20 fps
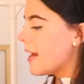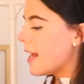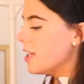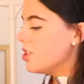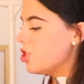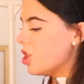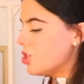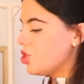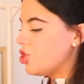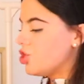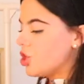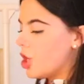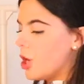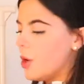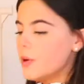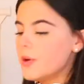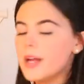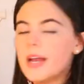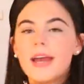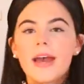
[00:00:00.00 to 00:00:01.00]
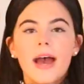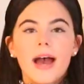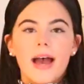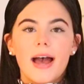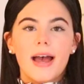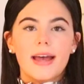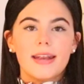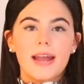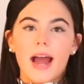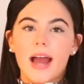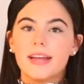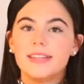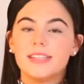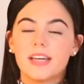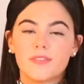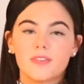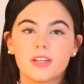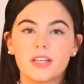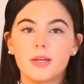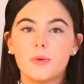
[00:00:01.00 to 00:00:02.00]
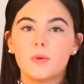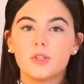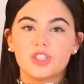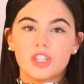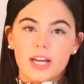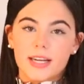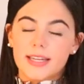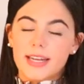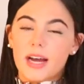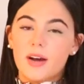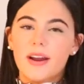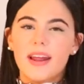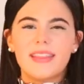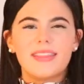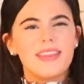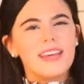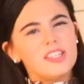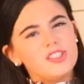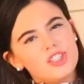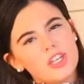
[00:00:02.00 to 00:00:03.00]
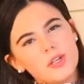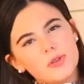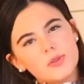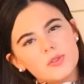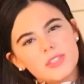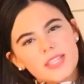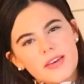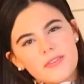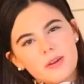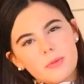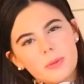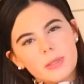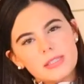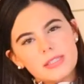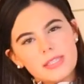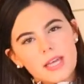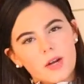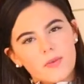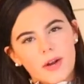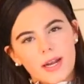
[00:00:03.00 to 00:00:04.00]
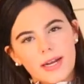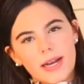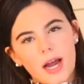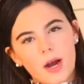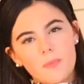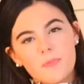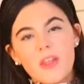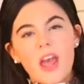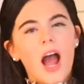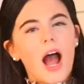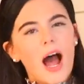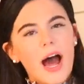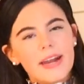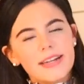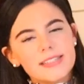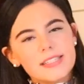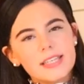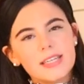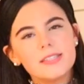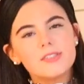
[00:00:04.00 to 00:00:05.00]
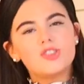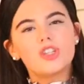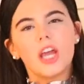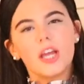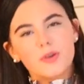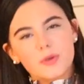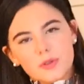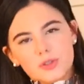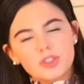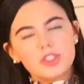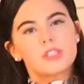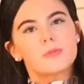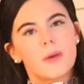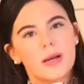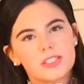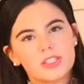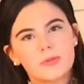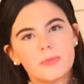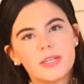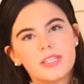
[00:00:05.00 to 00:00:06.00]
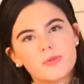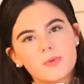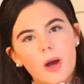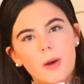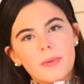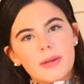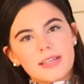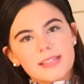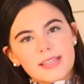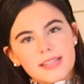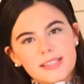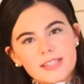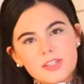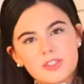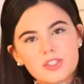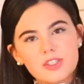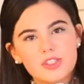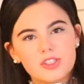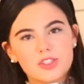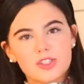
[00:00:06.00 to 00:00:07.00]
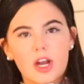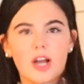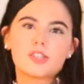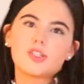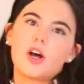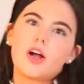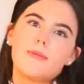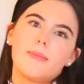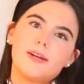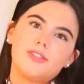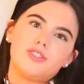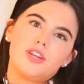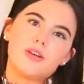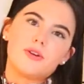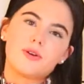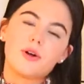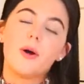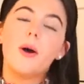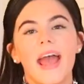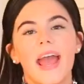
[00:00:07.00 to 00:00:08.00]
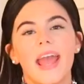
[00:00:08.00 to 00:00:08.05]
that I just showed. And I definitely would check it out. I think J.Crew's having a big sale right now. Honestly, J.Crew should sponsor me as well because I seriously just talked all about J.Crew.